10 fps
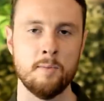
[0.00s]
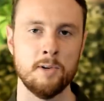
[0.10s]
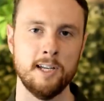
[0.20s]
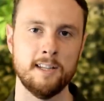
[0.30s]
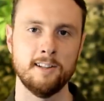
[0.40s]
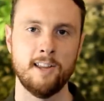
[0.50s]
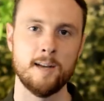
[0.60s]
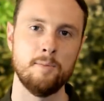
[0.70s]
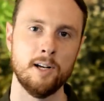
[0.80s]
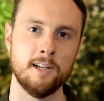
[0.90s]
Remember to hit the
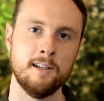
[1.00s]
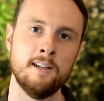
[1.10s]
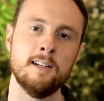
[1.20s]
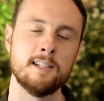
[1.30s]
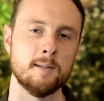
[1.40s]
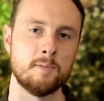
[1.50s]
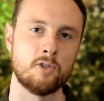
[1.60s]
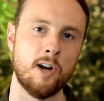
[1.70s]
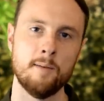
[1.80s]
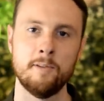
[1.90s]
like button,
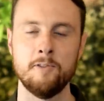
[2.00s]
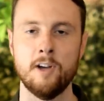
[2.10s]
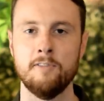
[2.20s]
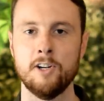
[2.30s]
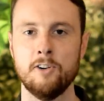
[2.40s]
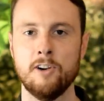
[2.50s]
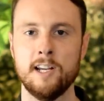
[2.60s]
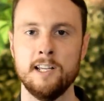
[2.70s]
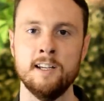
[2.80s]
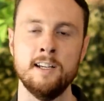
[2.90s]
subscribe if you haven't
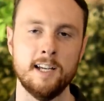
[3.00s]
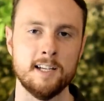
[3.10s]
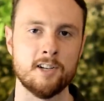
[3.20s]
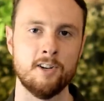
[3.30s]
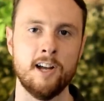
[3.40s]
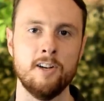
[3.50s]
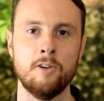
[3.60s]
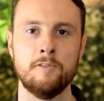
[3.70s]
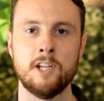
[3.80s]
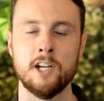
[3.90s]
already, and turn
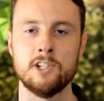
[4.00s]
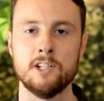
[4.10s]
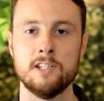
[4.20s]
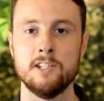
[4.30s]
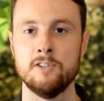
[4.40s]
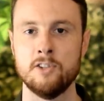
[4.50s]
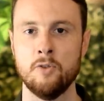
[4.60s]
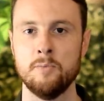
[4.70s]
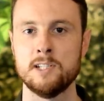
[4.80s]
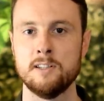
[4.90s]
on notifications so you
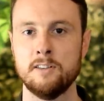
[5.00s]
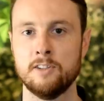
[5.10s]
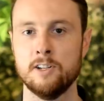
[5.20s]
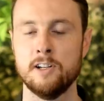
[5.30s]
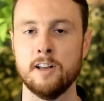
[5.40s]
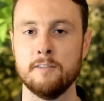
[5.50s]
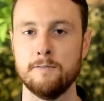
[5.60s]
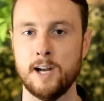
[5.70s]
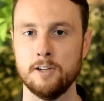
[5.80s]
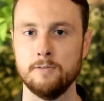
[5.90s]
don't miss the third
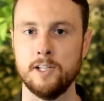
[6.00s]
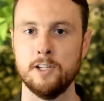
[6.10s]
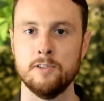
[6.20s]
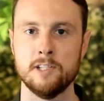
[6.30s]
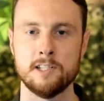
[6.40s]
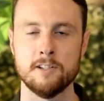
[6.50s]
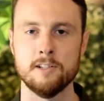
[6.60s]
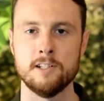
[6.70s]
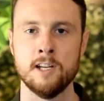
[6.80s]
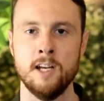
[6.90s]
and final video in the
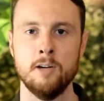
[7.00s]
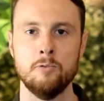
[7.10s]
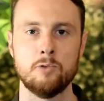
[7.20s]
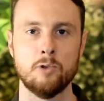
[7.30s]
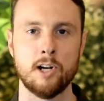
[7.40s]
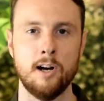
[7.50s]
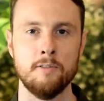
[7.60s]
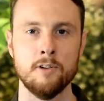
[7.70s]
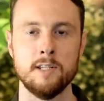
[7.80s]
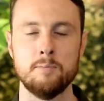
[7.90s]
series, which will
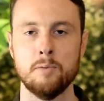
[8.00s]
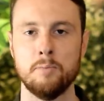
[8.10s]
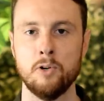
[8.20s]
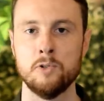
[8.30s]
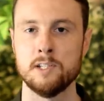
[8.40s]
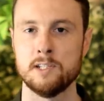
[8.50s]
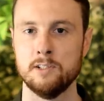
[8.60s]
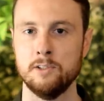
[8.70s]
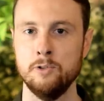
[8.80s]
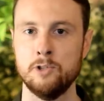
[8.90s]
cover the propose a
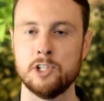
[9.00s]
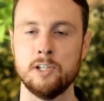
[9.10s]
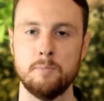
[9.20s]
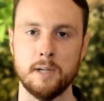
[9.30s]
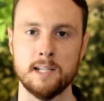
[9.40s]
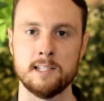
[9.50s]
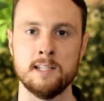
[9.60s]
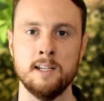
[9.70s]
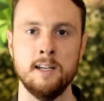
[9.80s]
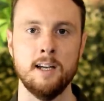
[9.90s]
solution
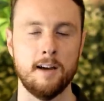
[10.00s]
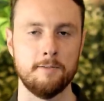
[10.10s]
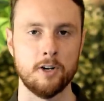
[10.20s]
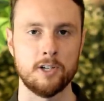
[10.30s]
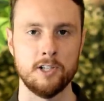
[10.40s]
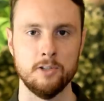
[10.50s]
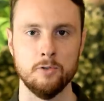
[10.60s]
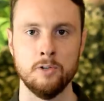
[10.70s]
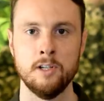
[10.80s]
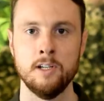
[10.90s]
based
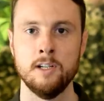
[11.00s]
FRQ.